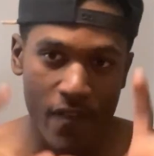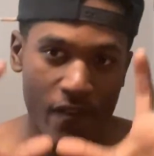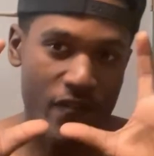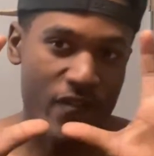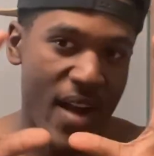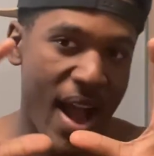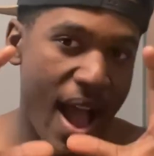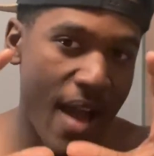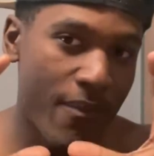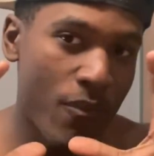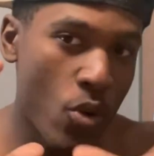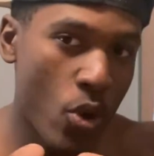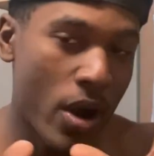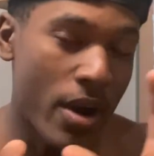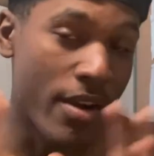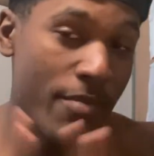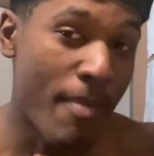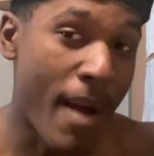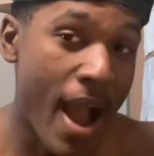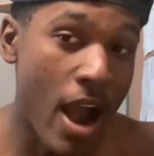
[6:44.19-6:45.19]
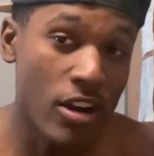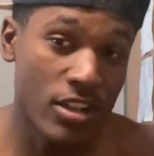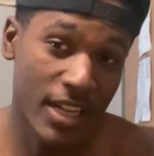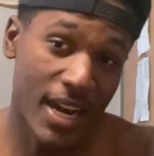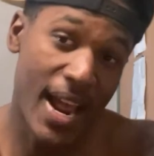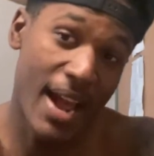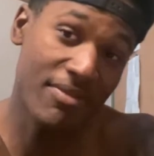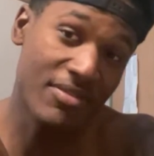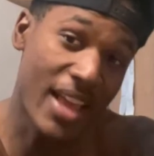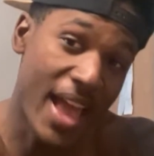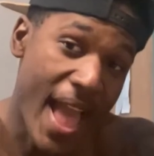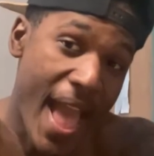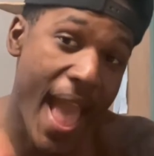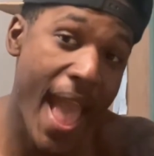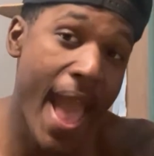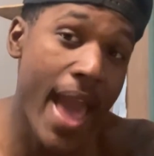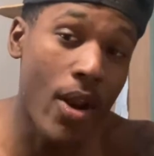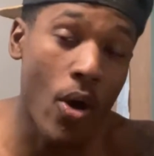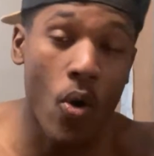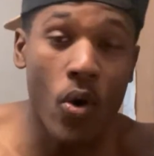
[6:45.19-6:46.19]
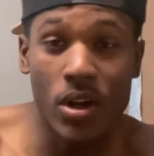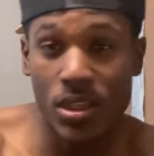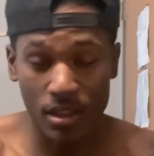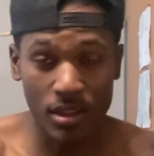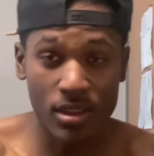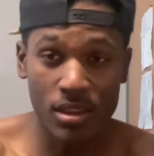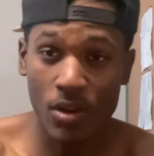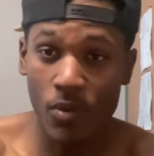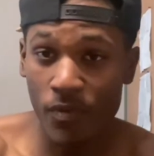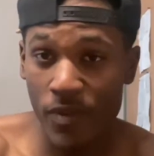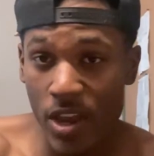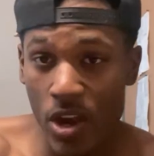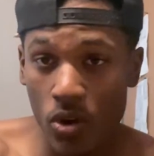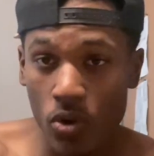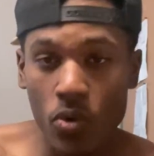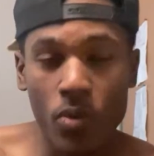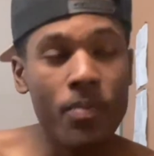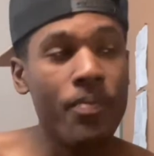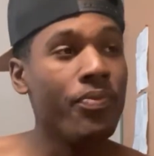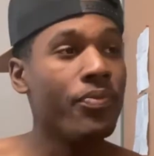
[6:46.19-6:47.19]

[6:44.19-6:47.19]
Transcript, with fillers: five more miles that I have to add on to the vehicle.